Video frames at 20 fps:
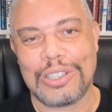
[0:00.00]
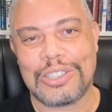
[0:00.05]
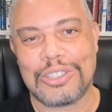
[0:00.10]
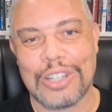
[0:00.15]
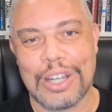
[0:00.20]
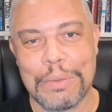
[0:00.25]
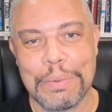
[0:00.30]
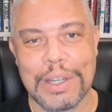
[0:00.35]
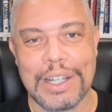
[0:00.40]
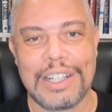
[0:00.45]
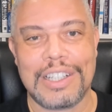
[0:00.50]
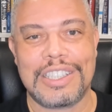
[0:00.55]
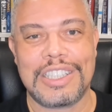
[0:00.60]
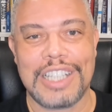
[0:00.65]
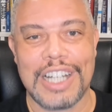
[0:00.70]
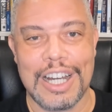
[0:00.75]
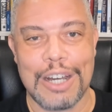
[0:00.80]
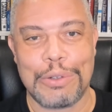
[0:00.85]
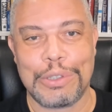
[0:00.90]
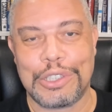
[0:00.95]
So I'm going to
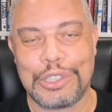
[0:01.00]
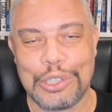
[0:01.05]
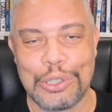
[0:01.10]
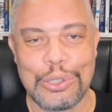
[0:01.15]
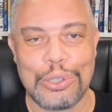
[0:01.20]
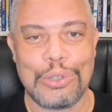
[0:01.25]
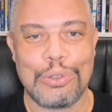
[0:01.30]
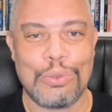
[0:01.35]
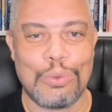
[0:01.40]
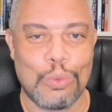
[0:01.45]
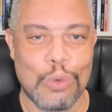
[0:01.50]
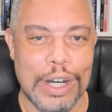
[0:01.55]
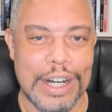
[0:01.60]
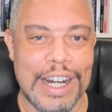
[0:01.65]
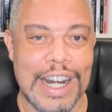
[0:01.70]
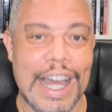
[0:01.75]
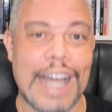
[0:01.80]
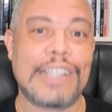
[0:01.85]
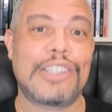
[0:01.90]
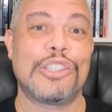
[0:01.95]
share with you what
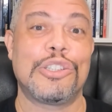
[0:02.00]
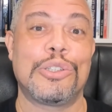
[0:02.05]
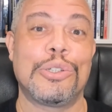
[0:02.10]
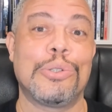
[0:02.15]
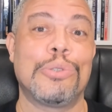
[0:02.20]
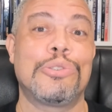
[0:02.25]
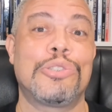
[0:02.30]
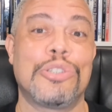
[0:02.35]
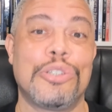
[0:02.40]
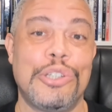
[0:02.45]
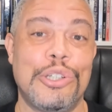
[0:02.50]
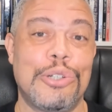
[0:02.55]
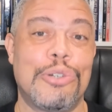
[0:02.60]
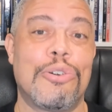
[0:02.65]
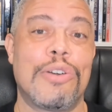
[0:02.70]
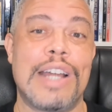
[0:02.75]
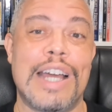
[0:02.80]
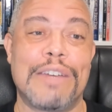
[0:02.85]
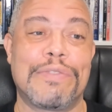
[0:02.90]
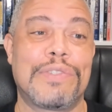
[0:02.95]
not to do so you
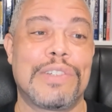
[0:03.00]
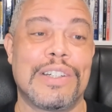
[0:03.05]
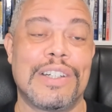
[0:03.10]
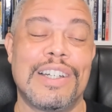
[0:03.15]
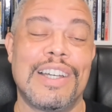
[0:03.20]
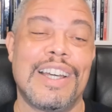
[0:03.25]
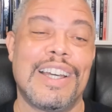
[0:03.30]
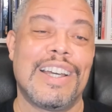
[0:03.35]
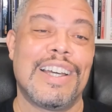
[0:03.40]
don't have to